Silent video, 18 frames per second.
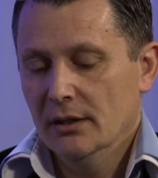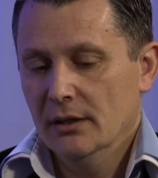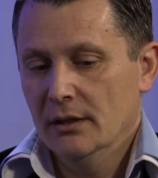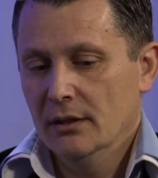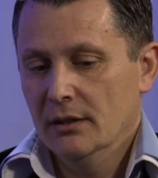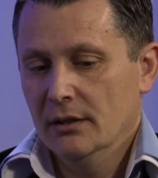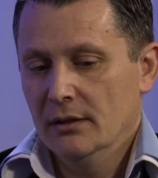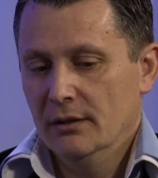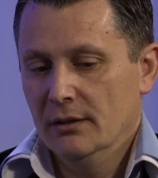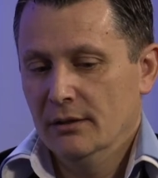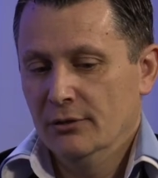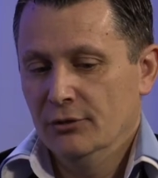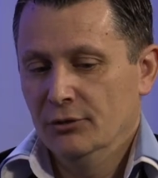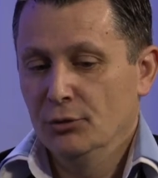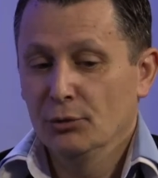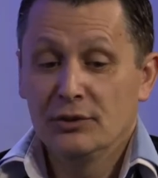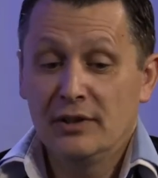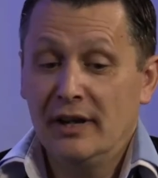
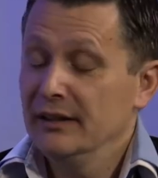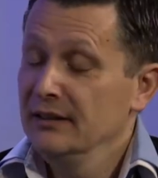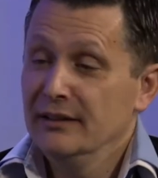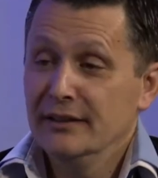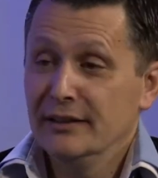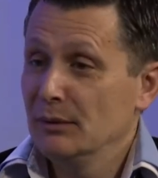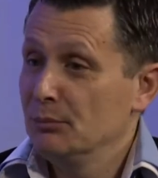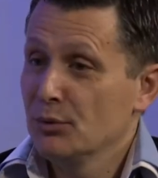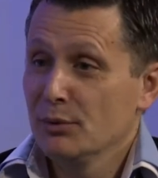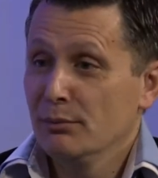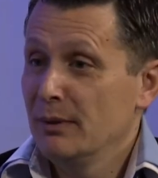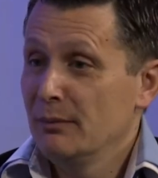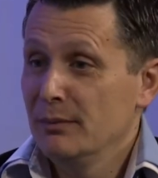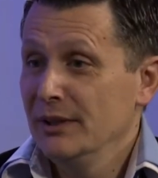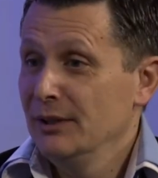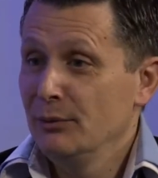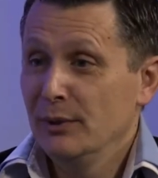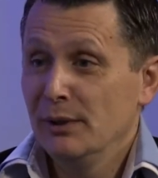So tiny that
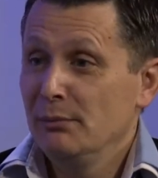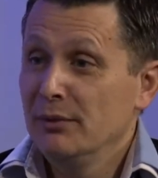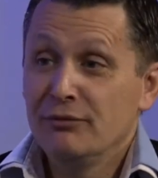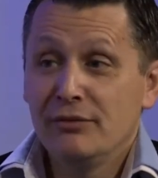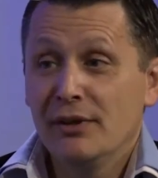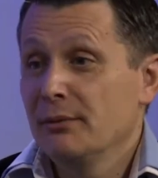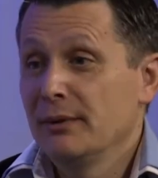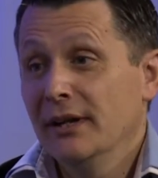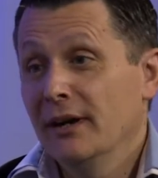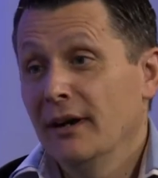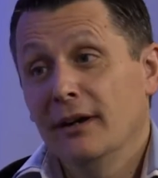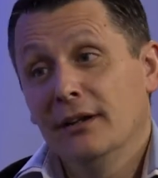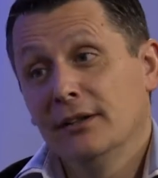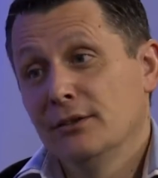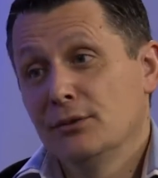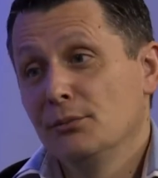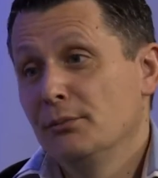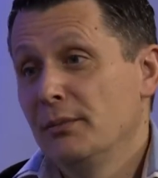probably will be very
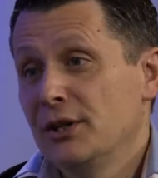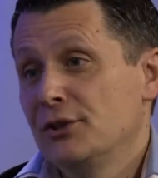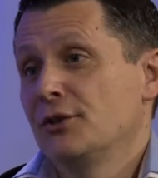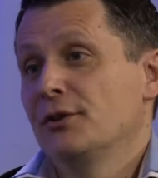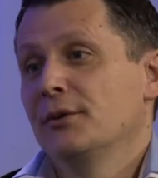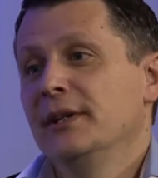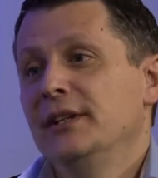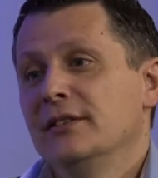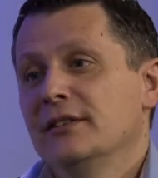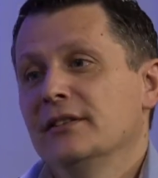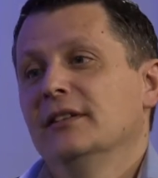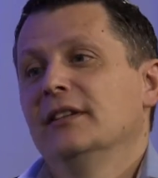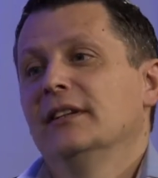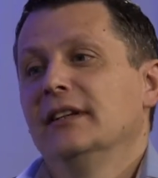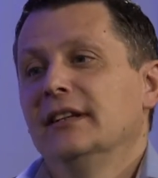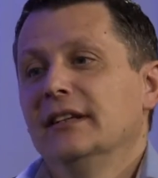hard to measure it,